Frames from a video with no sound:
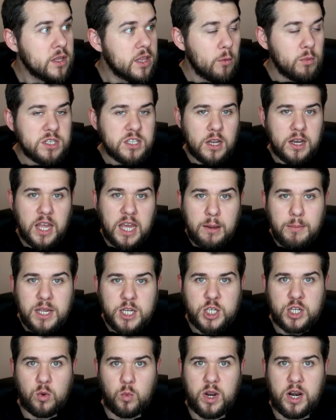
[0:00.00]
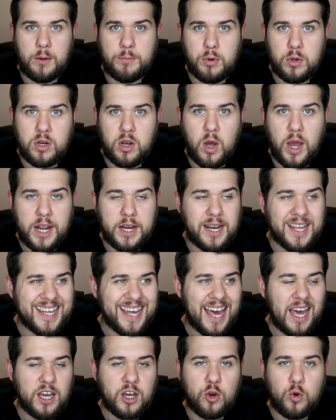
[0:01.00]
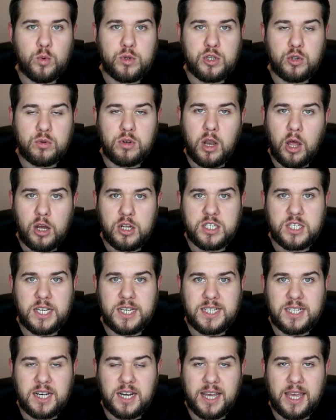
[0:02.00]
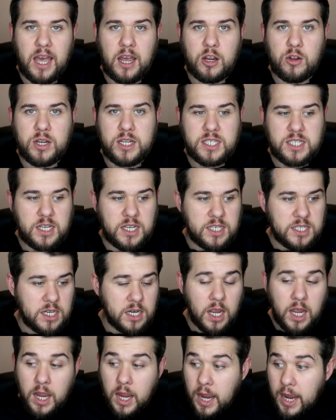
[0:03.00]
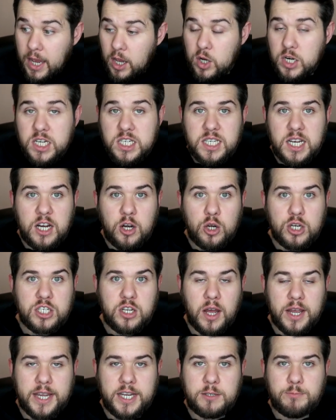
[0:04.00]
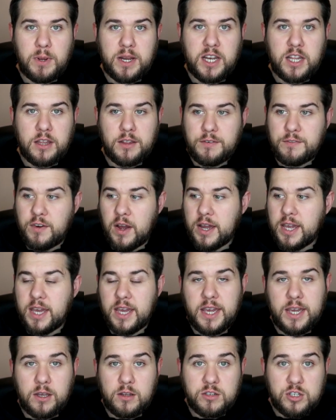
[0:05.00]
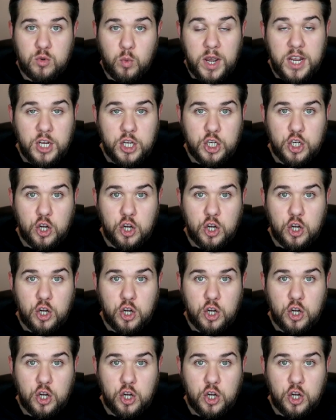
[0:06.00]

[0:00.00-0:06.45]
There was an image that went up online, Lukaku last season, Lukaku this season. He honestly looks like he's been in the fucking sweet